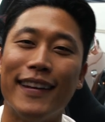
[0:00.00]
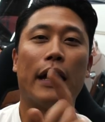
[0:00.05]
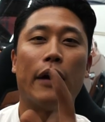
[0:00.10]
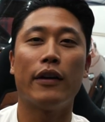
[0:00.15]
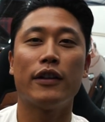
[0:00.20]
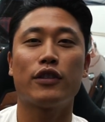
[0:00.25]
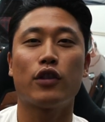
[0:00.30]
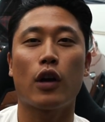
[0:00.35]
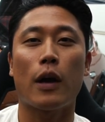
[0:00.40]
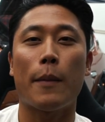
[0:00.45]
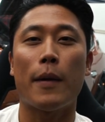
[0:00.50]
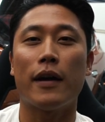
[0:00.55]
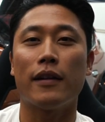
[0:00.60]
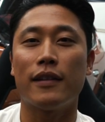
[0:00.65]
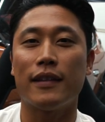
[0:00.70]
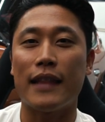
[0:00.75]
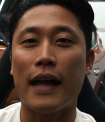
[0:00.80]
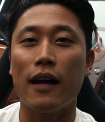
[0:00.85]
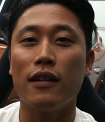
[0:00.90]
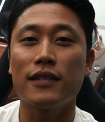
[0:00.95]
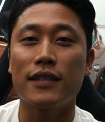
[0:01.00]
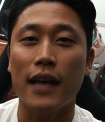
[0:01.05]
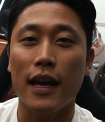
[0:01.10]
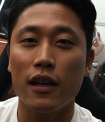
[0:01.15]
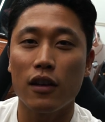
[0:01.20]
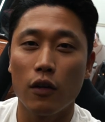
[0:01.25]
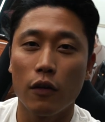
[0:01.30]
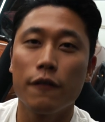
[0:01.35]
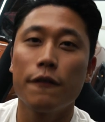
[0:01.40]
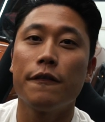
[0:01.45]
Now let's talk about the
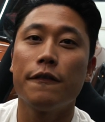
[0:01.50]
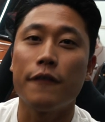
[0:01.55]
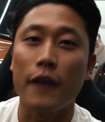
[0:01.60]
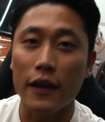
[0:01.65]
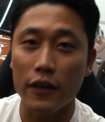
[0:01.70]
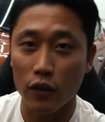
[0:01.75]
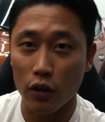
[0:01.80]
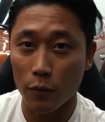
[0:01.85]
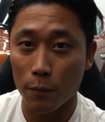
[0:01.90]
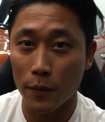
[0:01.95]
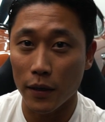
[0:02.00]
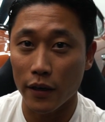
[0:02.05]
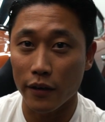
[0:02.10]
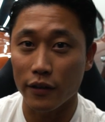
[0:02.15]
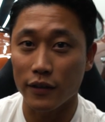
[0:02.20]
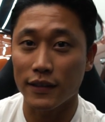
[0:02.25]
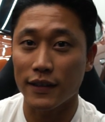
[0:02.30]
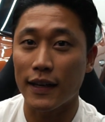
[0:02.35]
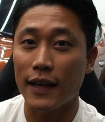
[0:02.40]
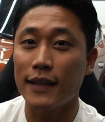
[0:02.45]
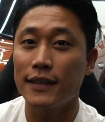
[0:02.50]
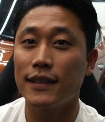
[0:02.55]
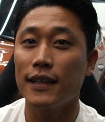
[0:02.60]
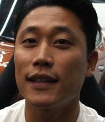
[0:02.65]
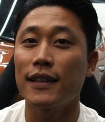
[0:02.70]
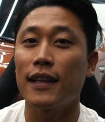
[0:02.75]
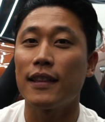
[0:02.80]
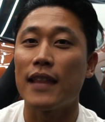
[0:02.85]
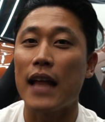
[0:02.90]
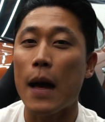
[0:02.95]
downside of fender mirrors, and I
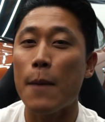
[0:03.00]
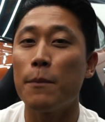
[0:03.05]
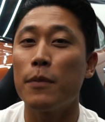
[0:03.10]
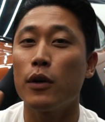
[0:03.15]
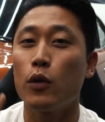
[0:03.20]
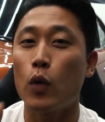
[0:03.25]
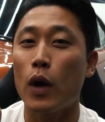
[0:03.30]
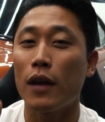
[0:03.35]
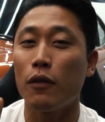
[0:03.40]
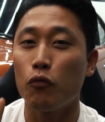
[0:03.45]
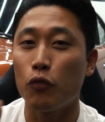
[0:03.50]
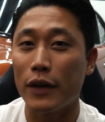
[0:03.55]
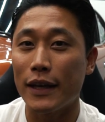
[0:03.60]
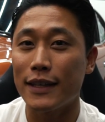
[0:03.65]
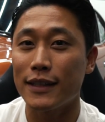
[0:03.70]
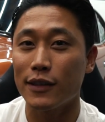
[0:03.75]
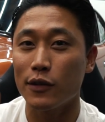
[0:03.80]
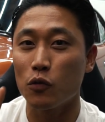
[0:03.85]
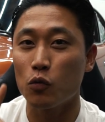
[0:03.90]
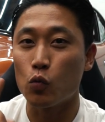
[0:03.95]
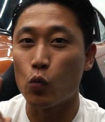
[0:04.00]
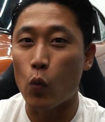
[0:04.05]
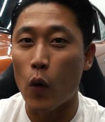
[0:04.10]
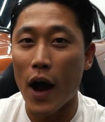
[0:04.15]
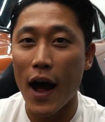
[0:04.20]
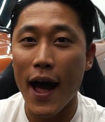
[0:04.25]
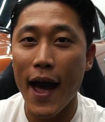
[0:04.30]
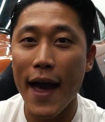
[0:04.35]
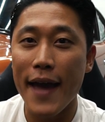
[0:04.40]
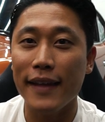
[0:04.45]
think the number one reason
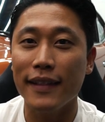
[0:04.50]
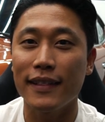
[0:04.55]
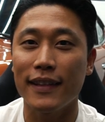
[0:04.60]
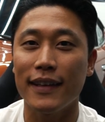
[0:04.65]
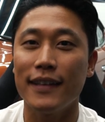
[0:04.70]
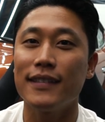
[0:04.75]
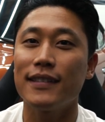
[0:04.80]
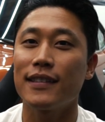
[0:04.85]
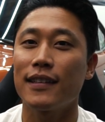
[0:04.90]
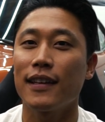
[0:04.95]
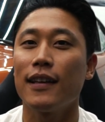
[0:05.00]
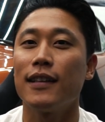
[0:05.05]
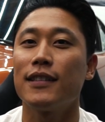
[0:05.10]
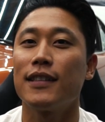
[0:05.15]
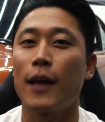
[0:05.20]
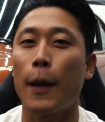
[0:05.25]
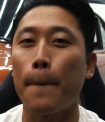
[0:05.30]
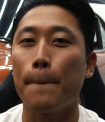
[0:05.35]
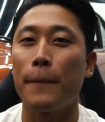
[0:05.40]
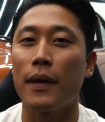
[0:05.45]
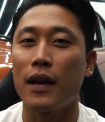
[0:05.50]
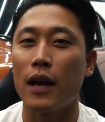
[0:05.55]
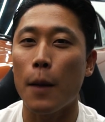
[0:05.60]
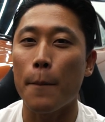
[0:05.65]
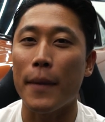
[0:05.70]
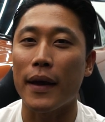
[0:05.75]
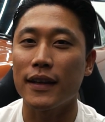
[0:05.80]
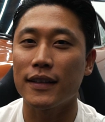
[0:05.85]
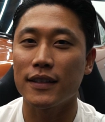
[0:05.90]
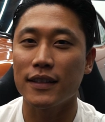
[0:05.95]
why these things have
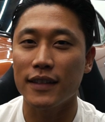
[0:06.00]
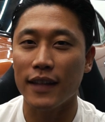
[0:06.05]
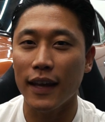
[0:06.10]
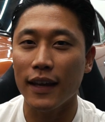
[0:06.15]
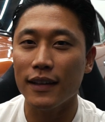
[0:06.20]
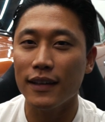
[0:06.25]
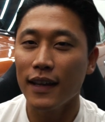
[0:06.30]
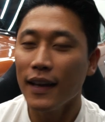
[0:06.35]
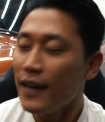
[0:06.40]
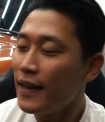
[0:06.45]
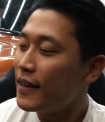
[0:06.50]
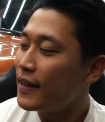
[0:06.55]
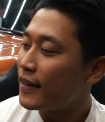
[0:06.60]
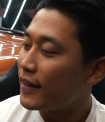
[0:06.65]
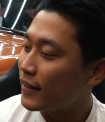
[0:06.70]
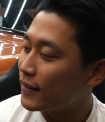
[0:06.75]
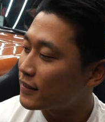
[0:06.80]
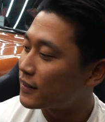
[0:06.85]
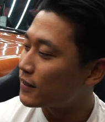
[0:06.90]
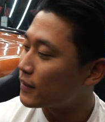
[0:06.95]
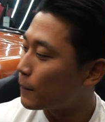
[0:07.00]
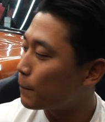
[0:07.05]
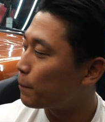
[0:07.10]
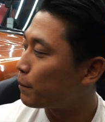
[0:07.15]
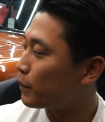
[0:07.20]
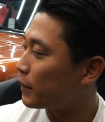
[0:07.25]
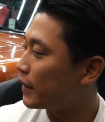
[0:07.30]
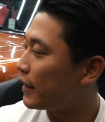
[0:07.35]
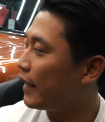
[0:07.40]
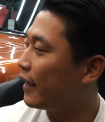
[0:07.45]
become extinct is
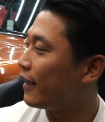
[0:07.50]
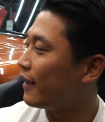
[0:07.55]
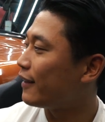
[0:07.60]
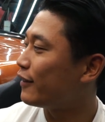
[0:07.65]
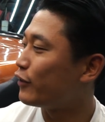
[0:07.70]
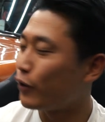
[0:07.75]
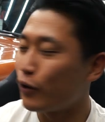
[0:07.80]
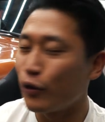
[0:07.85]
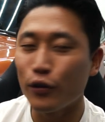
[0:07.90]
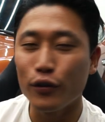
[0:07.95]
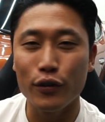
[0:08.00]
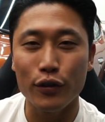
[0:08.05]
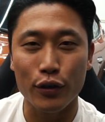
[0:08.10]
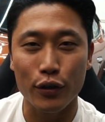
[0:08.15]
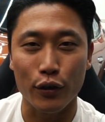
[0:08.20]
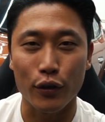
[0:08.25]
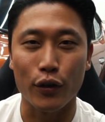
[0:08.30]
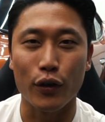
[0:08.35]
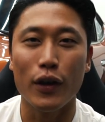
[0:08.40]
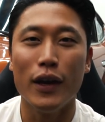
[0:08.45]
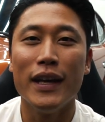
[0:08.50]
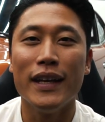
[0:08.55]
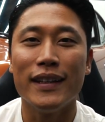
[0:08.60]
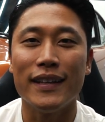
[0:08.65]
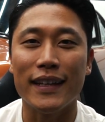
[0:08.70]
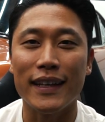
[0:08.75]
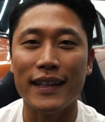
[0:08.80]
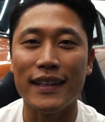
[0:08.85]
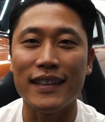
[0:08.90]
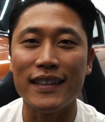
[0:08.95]
simply due to
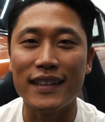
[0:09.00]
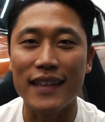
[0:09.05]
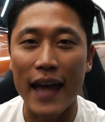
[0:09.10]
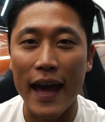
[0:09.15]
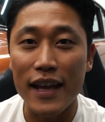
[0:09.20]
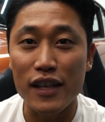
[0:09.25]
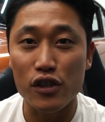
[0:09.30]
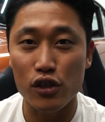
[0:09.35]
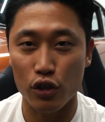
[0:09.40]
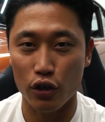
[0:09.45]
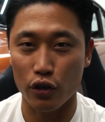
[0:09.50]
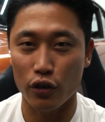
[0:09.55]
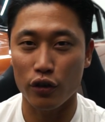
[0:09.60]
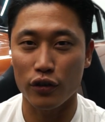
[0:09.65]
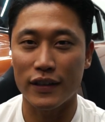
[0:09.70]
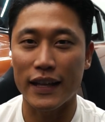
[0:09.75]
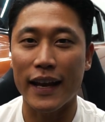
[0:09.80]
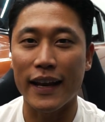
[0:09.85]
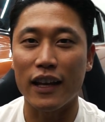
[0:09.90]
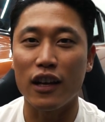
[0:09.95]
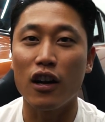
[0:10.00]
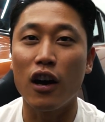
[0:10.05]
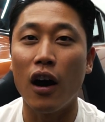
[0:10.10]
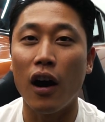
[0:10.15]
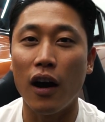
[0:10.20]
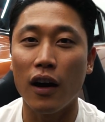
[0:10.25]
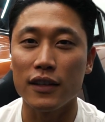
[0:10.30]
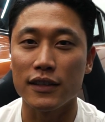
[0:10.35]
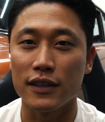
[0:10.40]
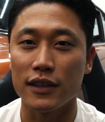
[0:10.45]
the danger that it
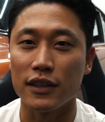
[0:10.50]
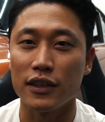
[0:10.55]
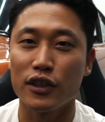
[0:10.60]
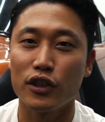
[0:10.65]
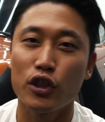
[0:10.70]
causes